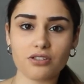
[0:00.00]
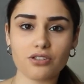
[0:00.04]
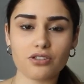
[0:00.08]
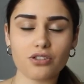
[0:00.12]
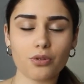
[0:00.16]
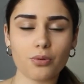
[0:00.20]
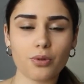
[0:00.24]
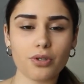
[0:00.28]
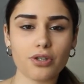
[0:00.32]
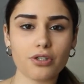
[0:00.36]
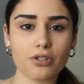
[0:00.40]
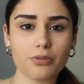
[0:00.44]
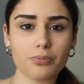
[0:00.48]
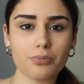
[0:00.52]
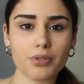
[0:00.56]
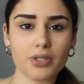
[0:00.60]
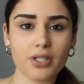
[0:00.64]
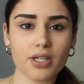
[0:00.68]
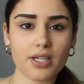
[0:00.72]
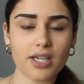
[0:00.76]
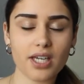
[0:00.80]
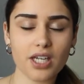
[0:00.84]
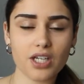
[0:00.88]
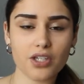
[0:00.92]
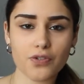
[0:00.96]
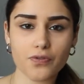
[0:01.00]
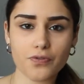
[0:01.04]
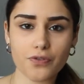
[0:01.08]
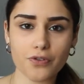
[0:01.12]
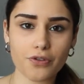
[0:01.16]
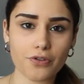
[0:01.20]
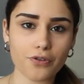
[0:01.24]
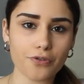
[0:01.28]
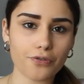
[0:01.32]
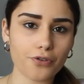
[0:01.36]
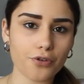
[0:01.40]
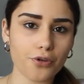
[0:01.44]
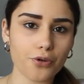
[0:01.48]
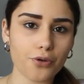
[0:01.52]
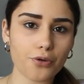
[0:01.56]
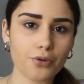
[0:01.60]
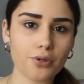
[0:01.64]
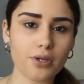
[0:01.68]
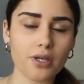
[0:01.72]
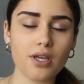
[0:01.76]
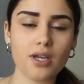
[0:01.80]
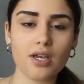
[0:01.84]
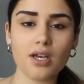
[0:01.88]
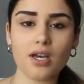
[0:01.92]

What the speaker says: So whether it be a case for their phone,